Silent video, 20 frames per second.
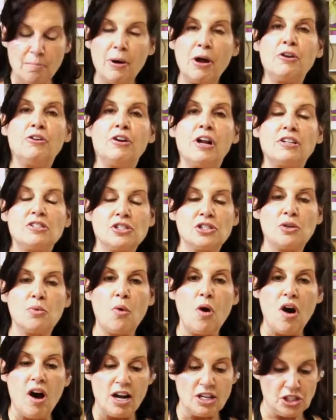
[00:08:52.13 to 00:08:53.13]
butternut
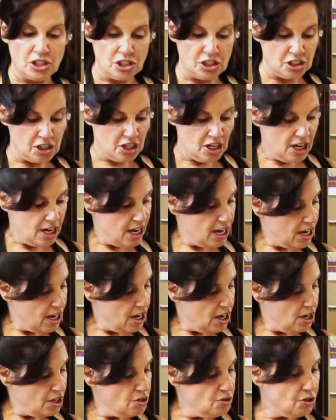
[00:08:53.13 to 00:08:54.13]
squash.
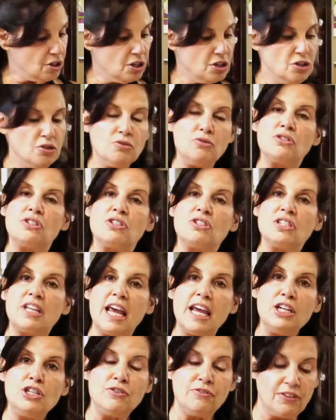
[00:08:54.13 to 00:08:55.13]
You can use the
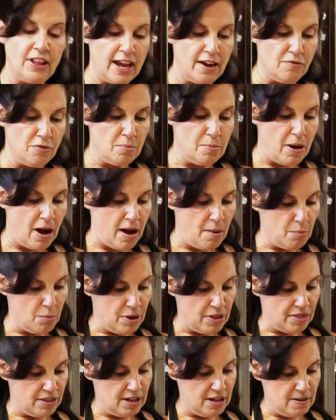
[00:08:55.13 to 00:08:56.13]
sage flavor bomb
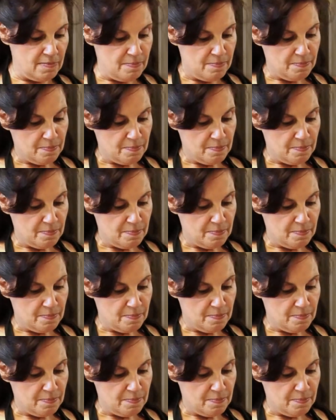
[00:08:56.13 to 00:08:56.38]
with it.